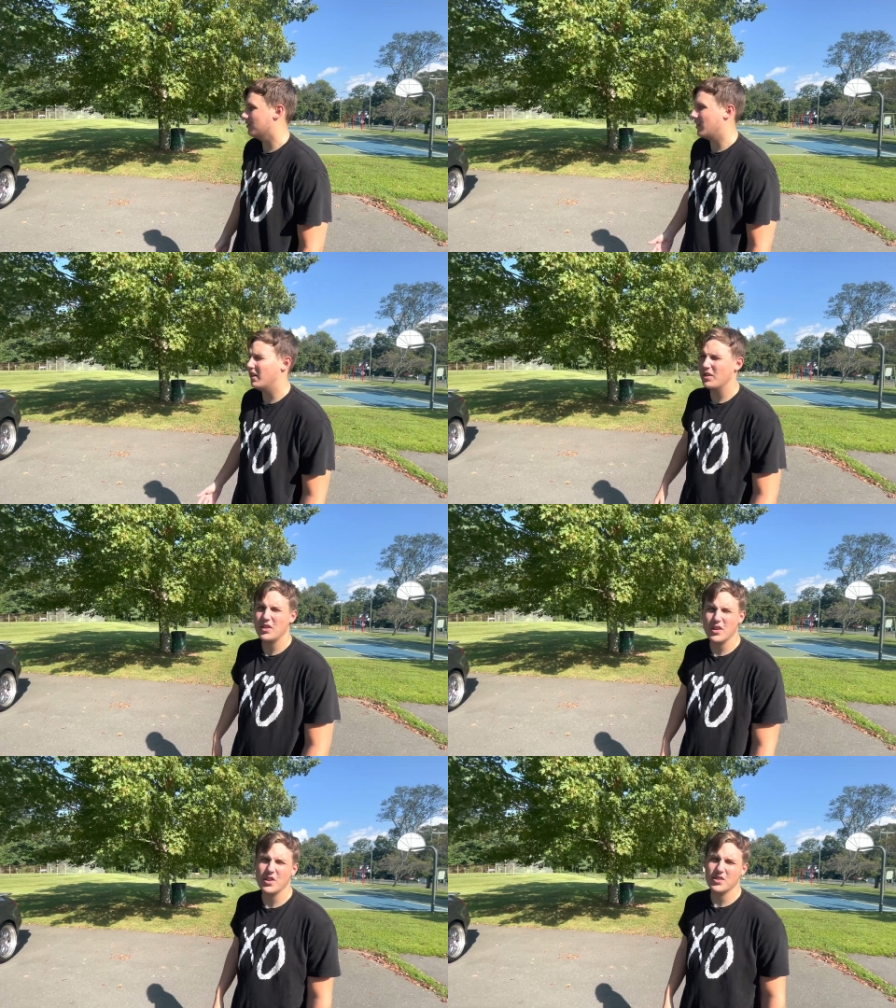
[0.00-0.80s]
tan
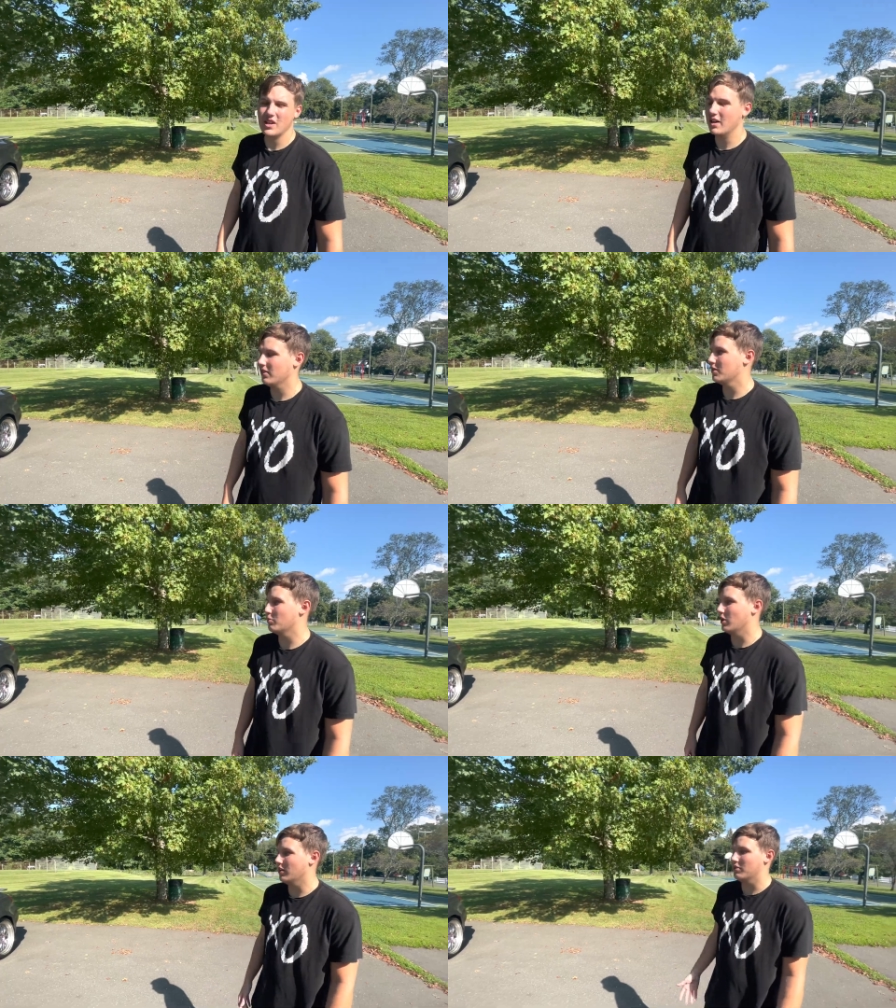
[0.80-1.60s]
interior, sadly,
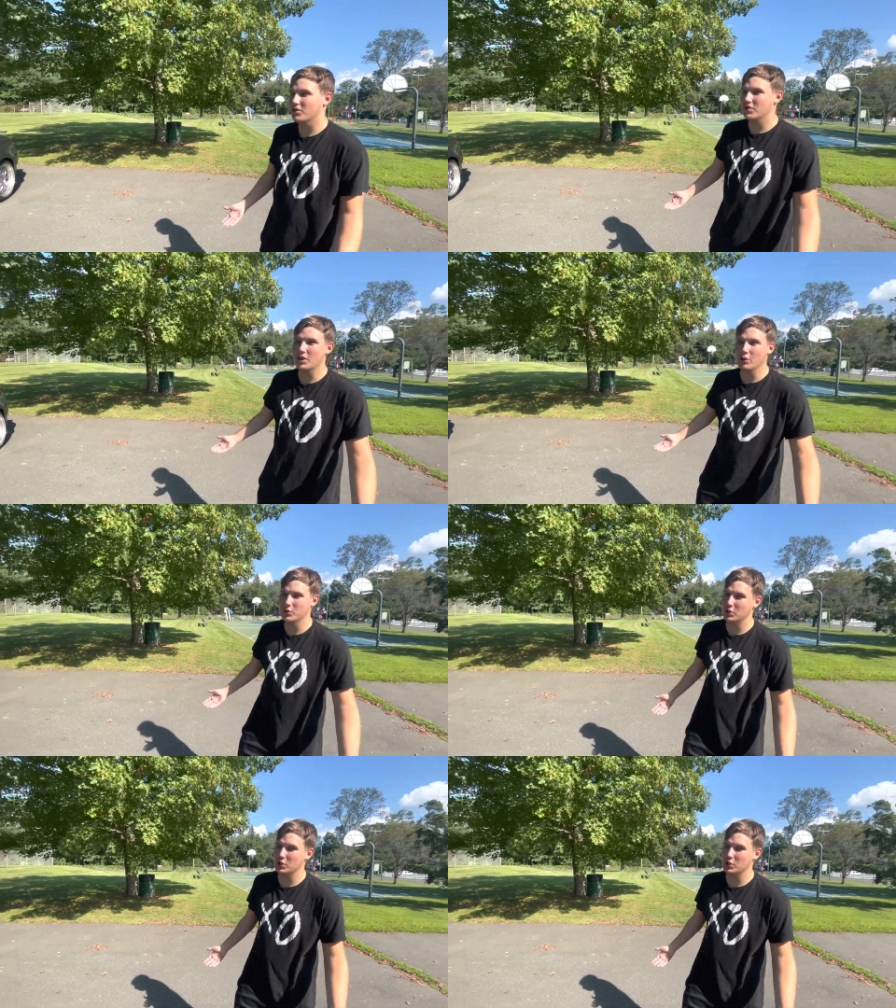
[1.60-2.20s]
but still, it was a